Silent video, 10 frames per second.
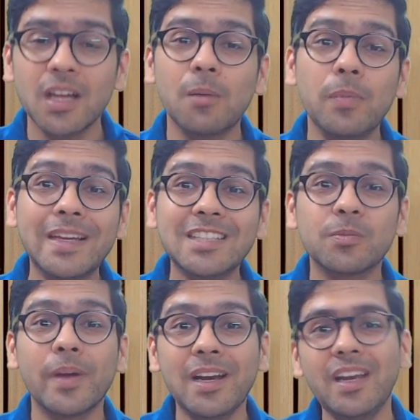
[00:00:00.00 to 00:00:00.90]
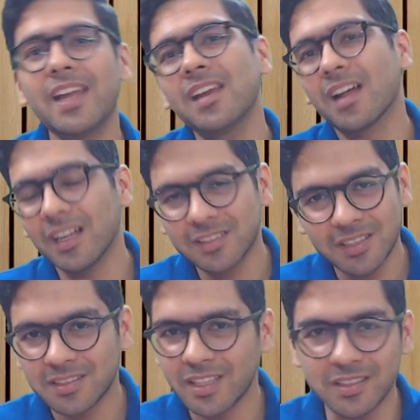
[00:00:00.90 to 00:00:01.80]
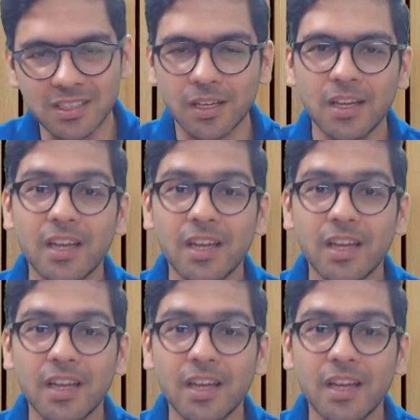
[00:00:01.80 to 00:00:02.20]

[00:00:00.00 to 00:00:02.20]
please maintain consistency.